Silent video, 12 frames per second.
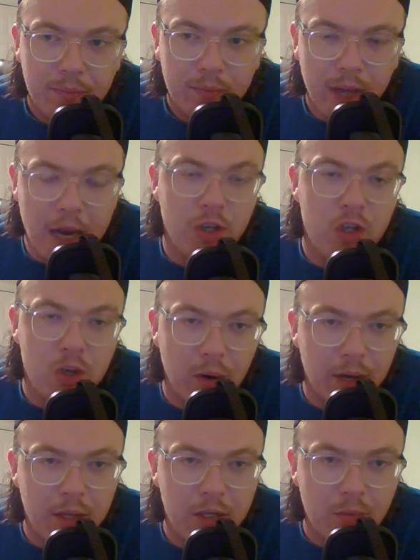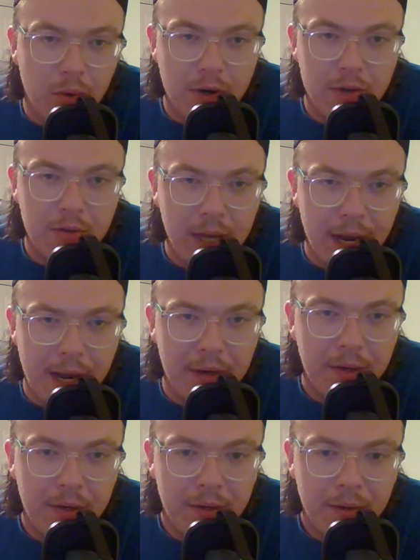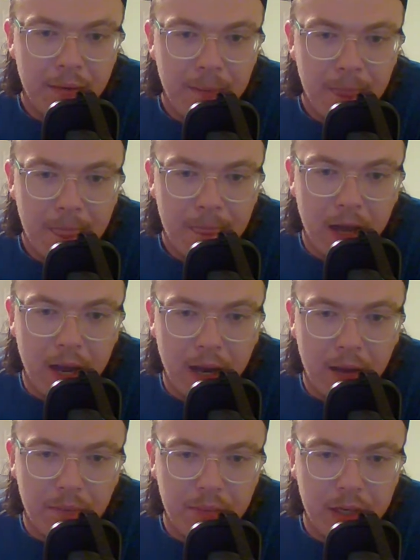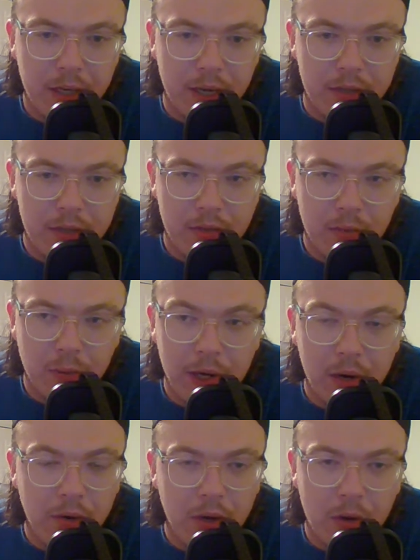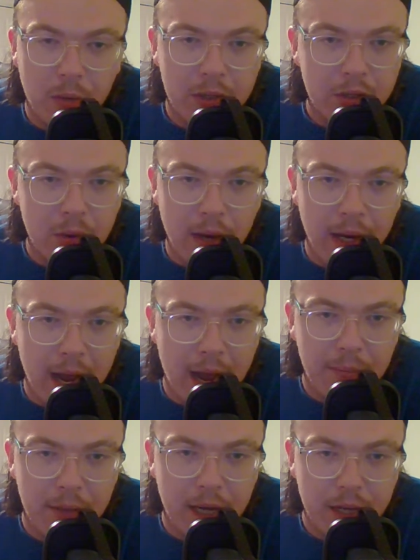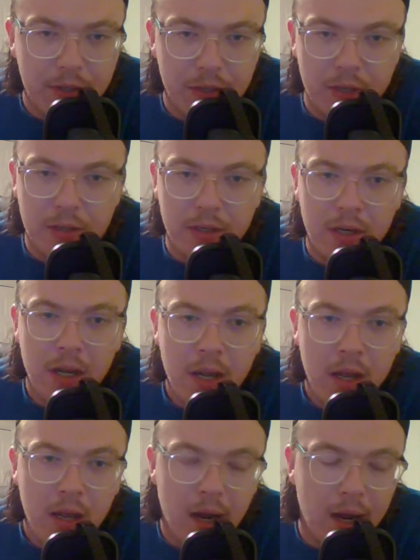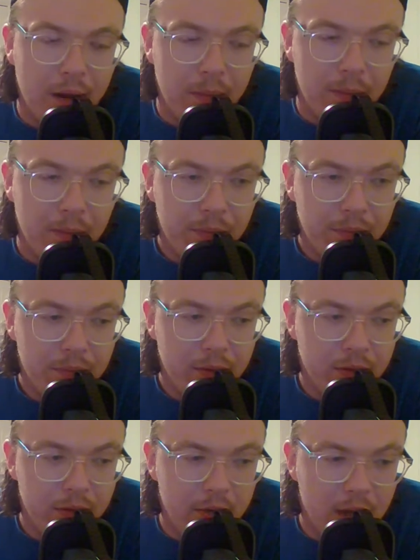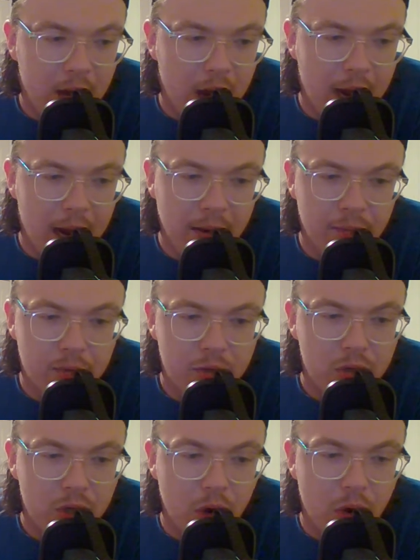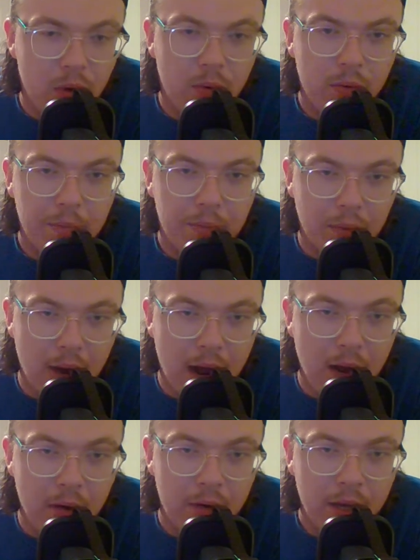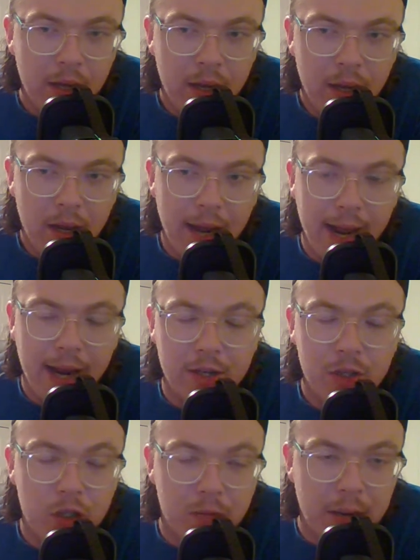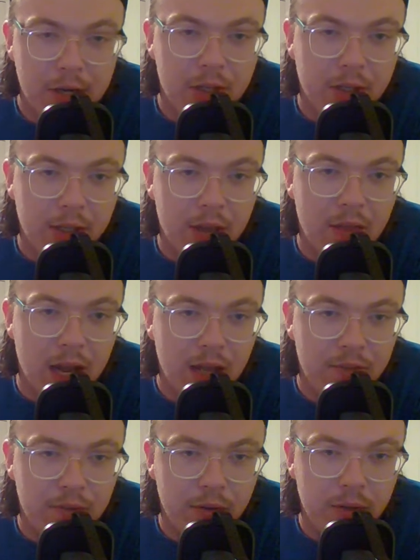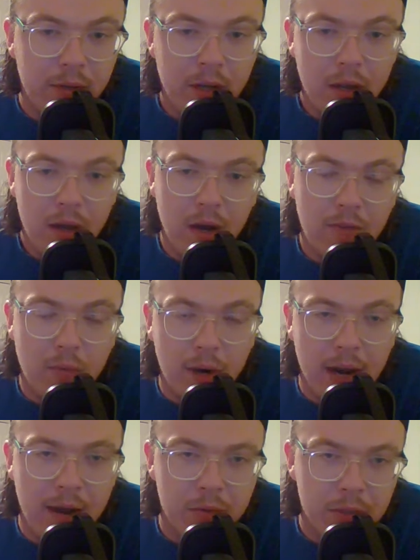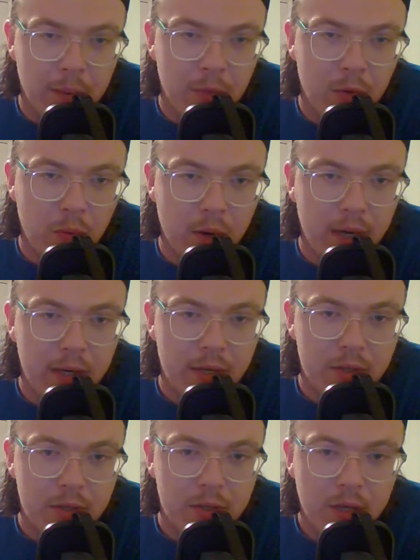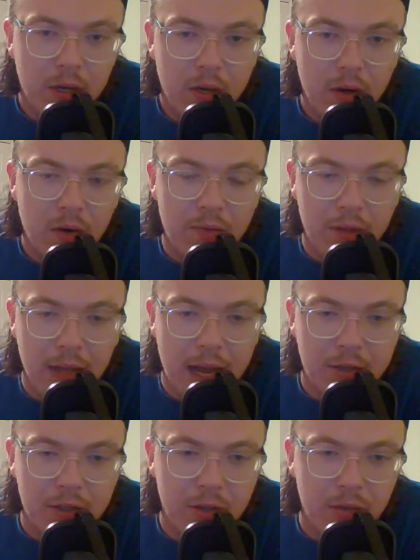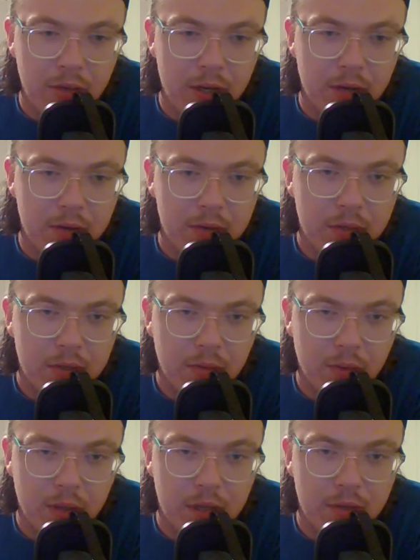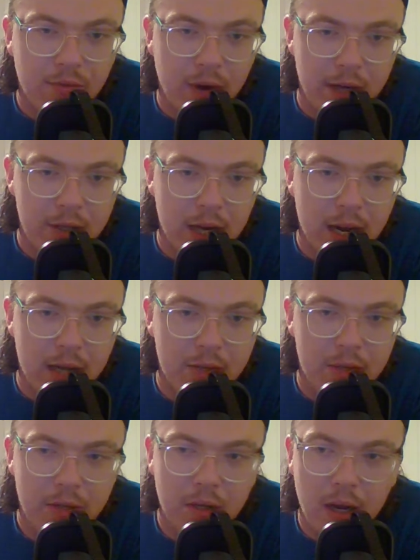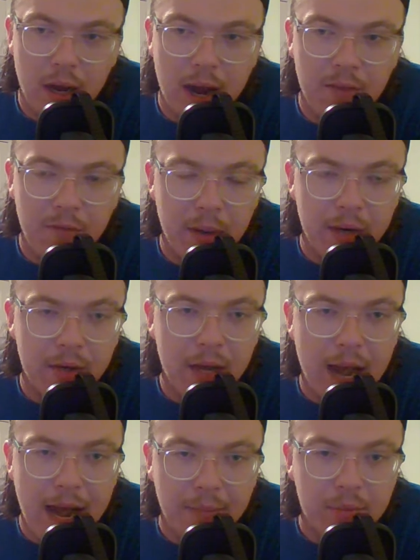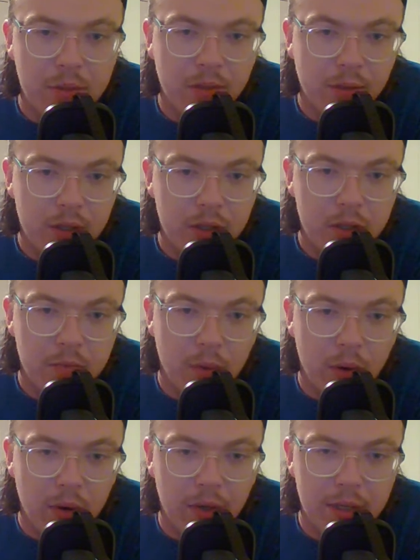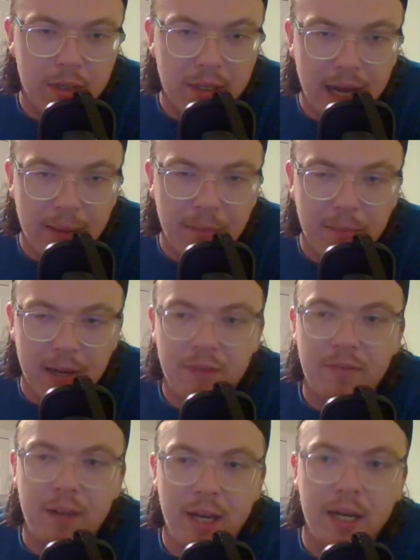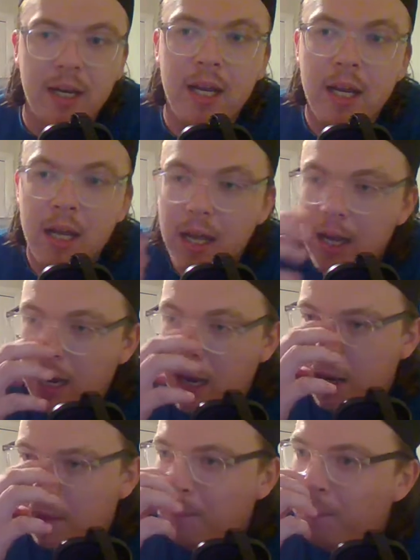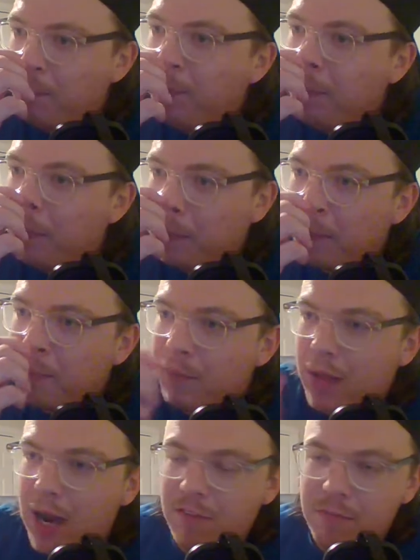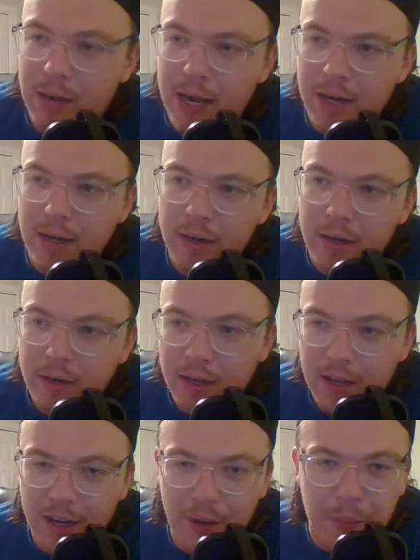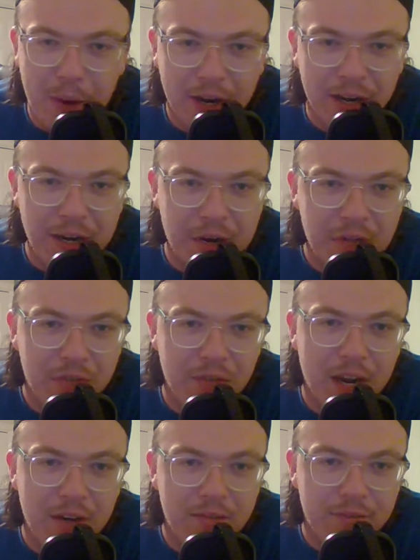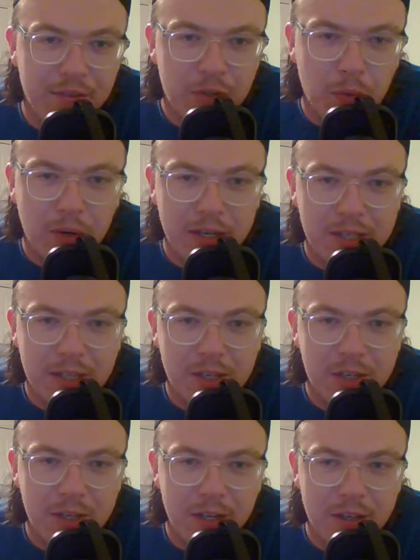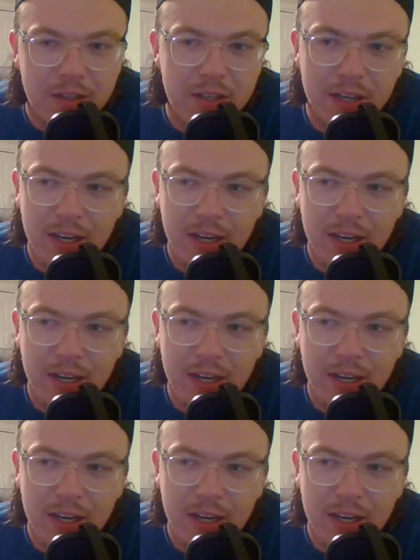enjoy this while you can, because we don't know what's going to happen next season. I am so proud and especially thankful of what I was able to witness over the last 2 years with this franchise. I've been absolutely spoiled as a Tampa Bay fan. I've been a Buccaneers fan for 26 years.